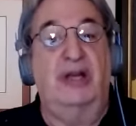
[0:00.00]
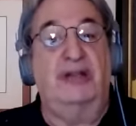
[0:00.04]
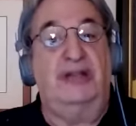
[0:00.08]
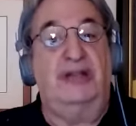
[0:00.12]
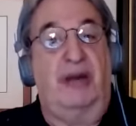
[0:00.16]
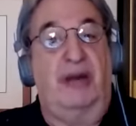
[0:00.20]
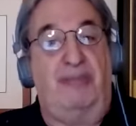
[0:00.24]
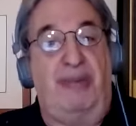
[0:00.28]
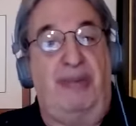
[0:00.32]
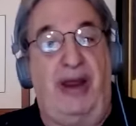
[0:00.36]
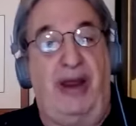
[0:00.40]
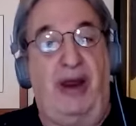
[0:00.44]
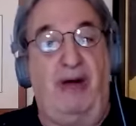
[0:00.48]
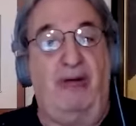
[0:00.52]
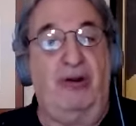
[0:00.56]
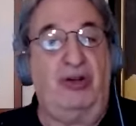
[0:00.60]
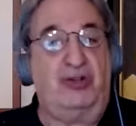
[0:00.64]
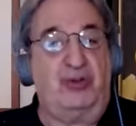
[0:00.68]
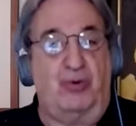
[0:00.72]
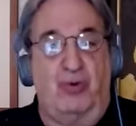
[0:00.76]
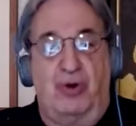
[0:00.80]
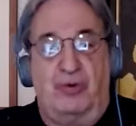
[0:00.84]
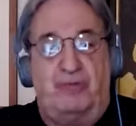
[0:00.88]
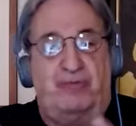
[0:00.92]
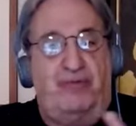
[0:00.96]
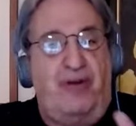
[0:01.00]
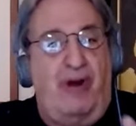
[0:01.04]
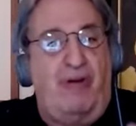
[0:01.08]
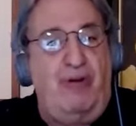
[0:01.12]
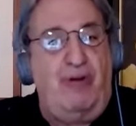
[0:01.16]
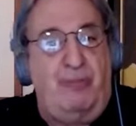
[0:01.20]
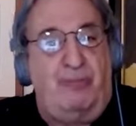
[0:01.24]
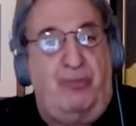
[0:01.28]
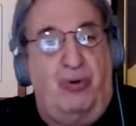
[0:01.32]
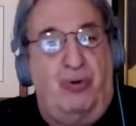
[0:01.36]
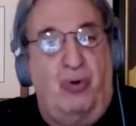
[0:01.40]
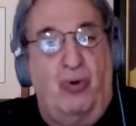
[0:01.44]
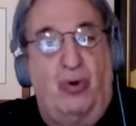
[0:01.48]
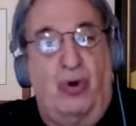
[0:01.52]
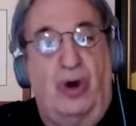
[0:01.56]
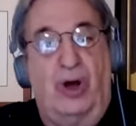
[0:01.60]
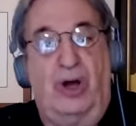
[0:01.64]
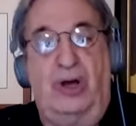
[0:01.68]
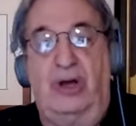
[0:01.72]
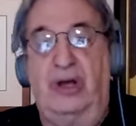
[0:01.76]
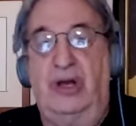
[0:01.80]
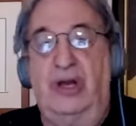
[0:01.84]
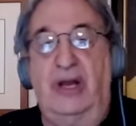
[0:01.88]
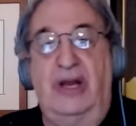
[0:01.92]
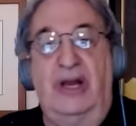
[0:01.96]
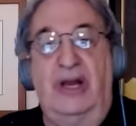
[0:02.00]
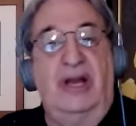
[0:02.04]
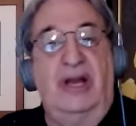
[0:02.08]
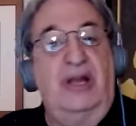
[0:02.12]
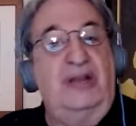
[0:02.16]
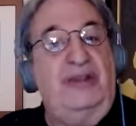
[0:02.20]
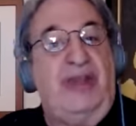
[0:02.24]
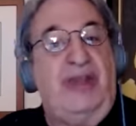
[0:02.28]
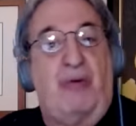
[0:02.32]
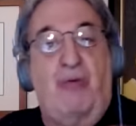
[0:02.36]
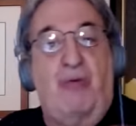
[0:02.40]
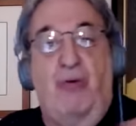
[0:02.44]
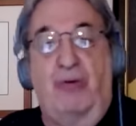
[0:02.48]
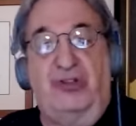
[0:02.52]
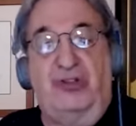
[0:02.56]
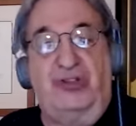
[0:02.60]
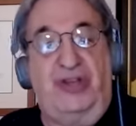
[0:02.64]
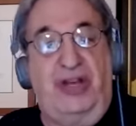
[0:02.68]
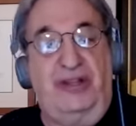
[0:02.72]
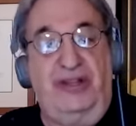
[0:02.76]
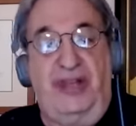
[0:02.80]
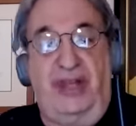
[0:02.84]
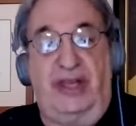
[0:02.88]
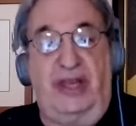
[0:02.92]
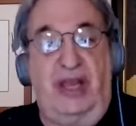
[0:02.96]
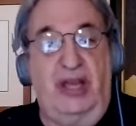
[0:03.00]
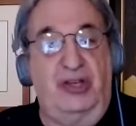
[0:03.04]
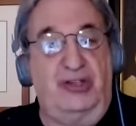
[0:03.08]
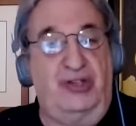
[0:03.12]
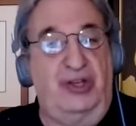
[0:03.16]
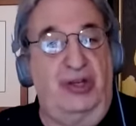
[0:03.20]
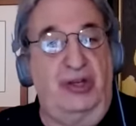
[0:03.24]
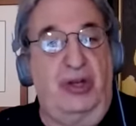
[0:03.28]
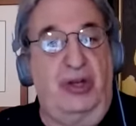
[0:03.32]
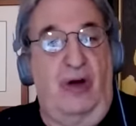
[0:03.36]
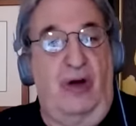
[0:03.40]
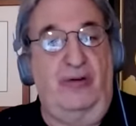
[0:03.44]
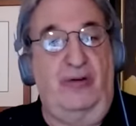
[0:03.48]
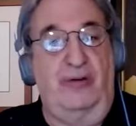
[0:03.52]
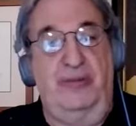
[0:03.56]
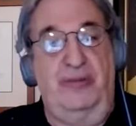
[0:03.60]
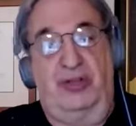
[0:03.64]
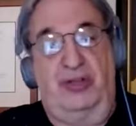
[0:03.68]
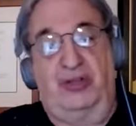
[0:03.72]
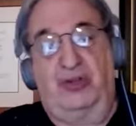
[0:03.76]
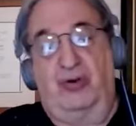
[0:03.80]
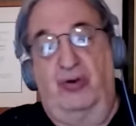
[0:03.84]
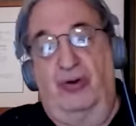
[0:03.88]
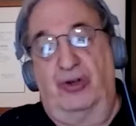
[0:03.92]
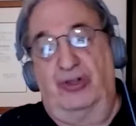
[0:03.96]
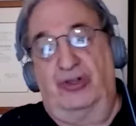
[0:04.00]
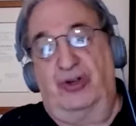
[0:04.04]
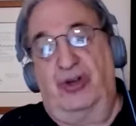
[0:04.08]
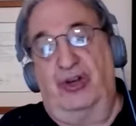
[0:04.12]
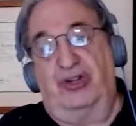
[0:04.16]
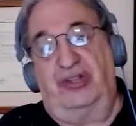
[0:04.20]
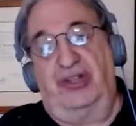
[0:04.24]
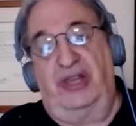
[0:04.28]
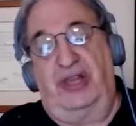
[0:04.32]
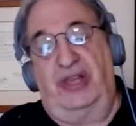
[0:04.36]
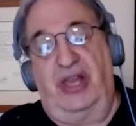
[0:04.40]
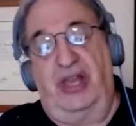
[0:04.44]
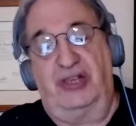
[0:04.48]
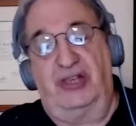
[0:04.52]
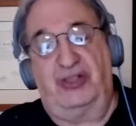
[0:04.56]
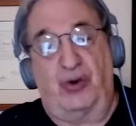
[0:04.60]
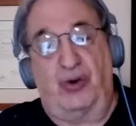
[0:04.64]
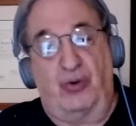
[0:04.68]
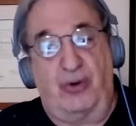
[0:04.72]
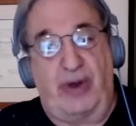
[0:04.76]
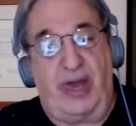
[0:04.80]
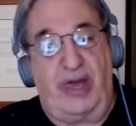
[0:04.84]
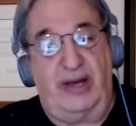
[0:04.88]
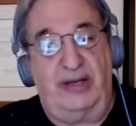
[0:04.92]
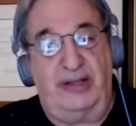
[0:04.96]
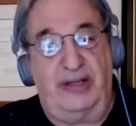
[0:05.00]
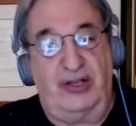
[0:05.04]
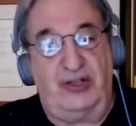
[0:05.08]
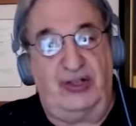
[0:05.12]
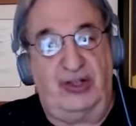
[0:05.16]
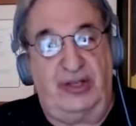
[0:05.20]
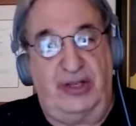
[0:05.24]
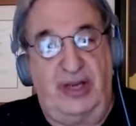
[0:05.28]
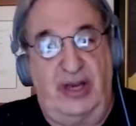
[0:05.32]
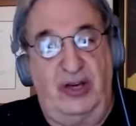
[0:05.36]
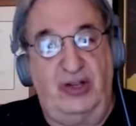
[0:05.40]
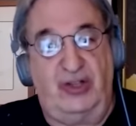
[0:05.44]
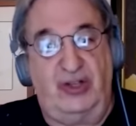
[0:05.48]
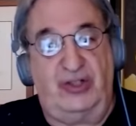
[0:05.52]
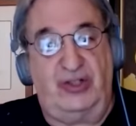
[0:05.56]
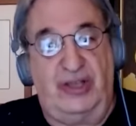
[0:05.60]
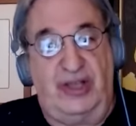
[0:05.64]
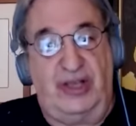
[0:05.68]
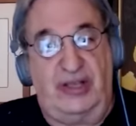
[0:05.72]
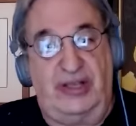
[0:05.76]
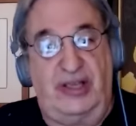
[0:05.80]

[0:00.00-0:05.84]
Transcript: That parents who are very poor, they won't send their kids to the government schools because the kids don't get an education there.